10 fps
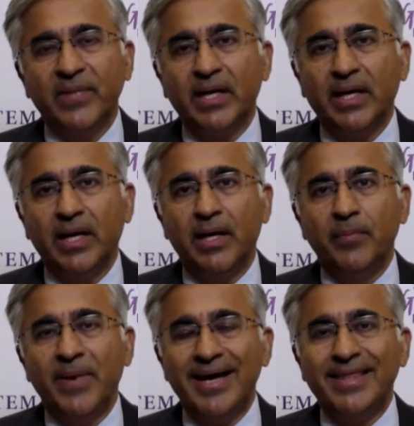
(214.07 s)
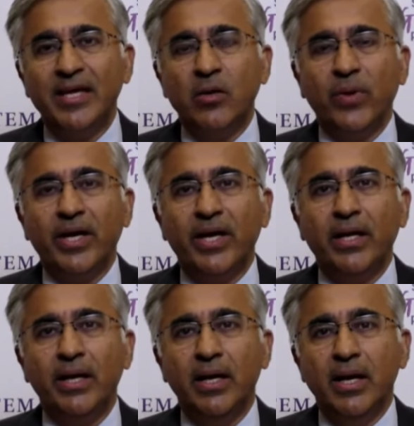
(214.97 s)
I think
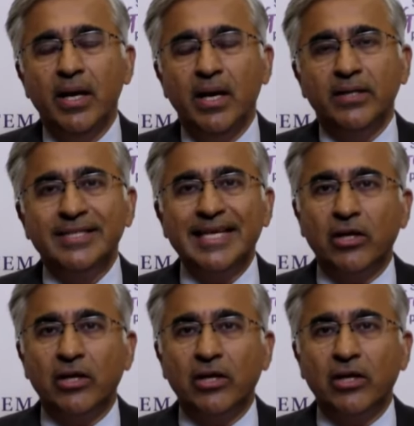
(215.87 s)
we see